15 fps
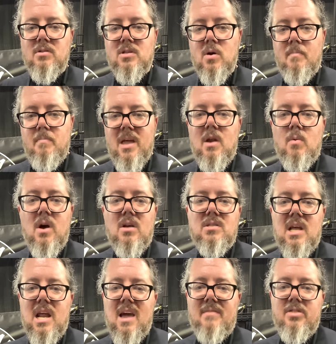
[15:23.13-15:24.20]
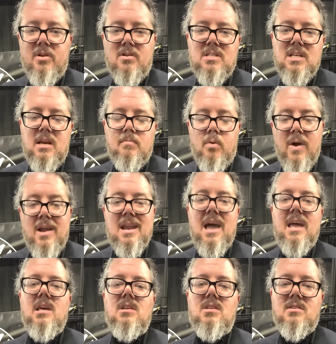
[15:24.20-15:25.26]
So a pin and weld is going to have
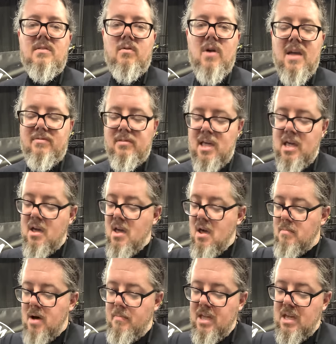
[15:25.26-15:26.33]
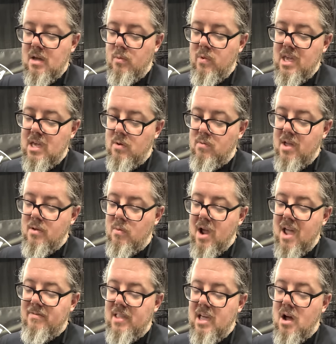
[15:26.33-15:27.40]
13.9 inches of rifling, but because we can run the
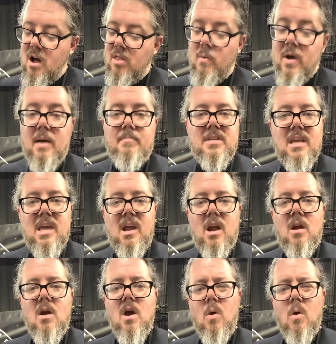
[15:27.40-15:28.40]
rifling all the way up to here,